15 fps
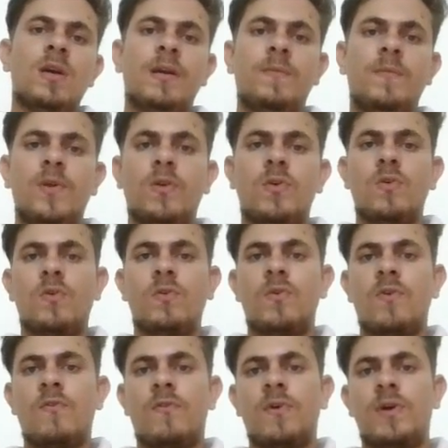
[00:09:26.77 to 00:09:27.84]
and Byron
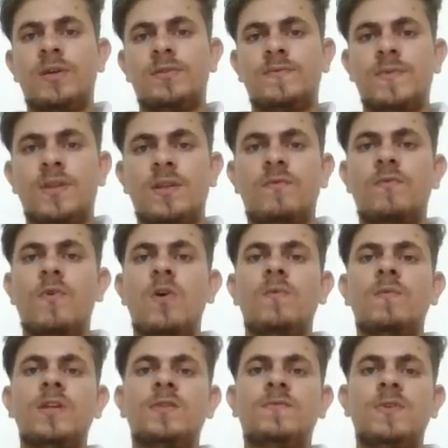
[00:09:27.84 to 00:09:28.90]
Howard and the
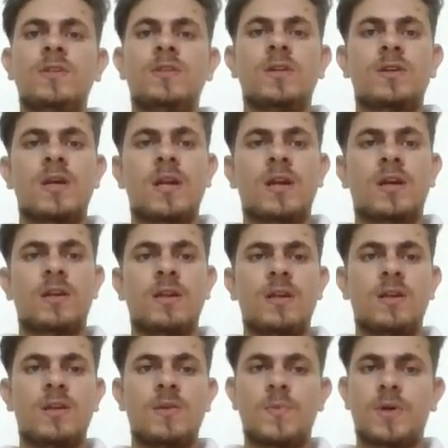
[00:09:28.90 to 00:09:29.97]
former feature
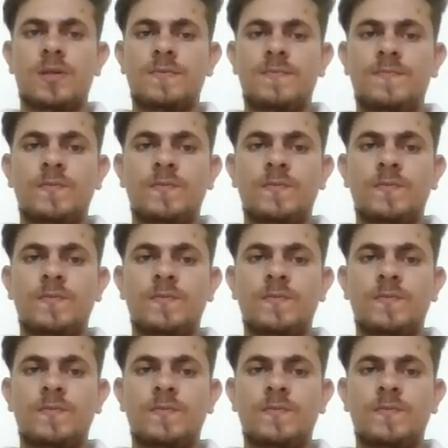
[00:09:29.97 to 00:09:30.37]
directorial debut,